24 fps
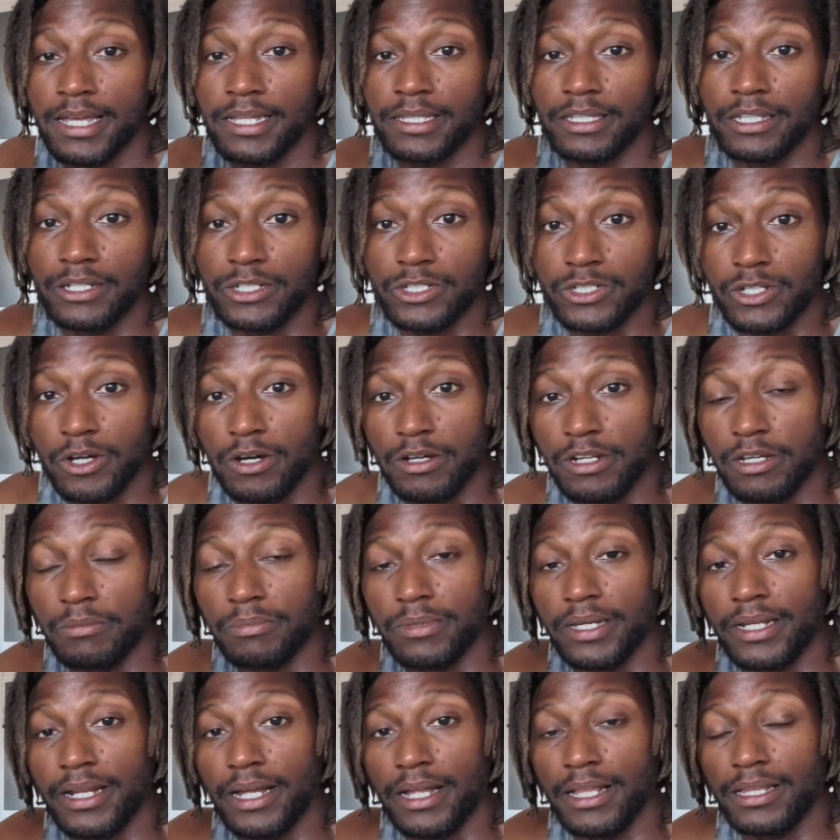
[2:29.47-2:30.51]
the sodium
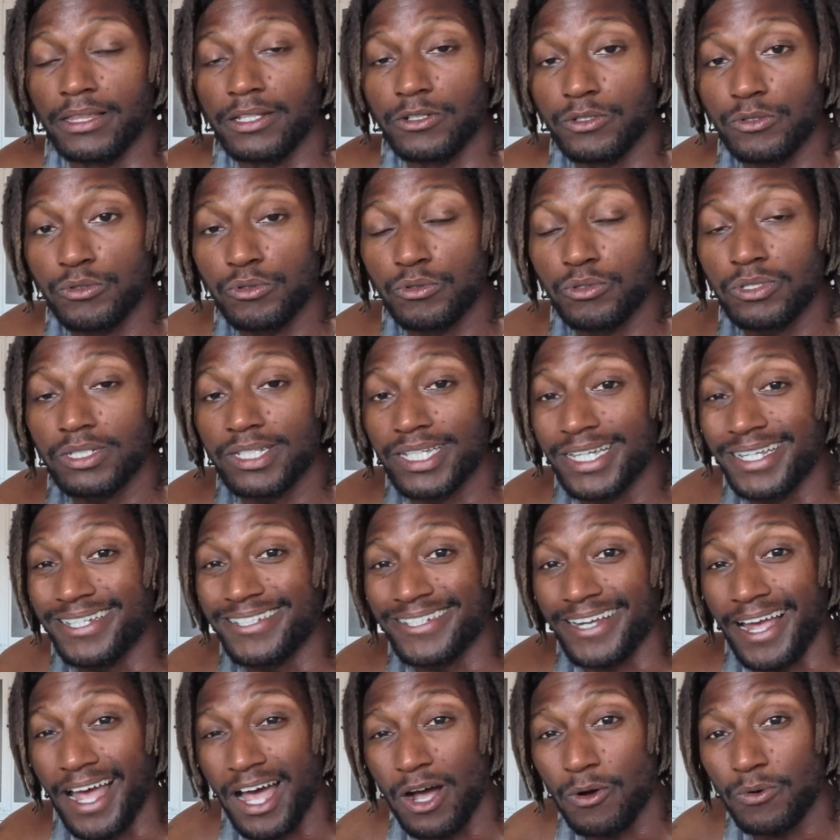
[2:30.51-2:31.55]
that I lose
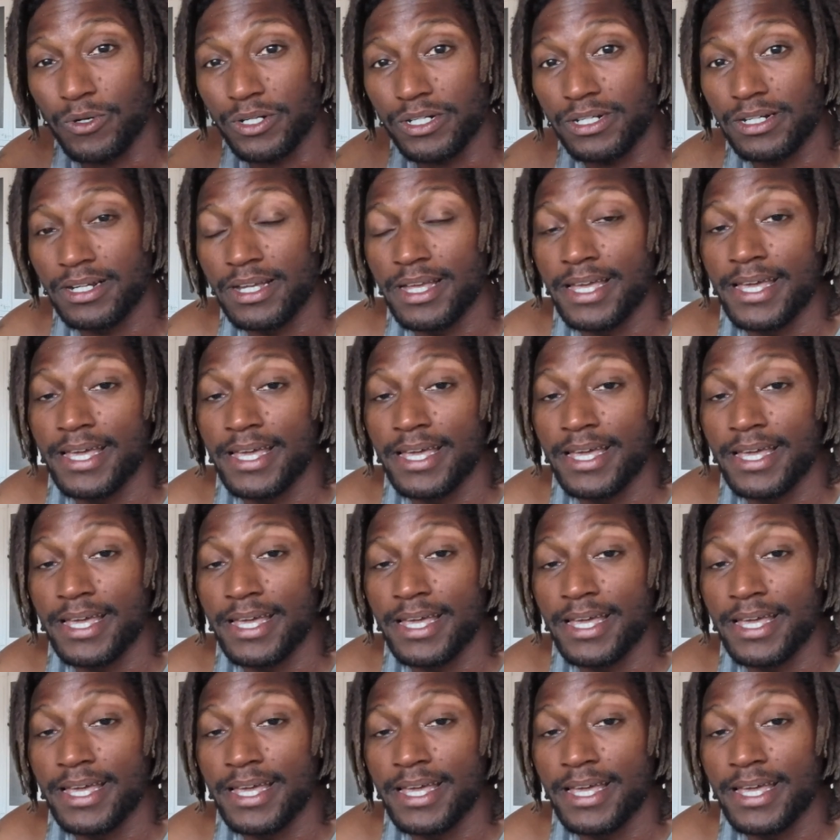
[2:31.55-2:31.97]
each hour.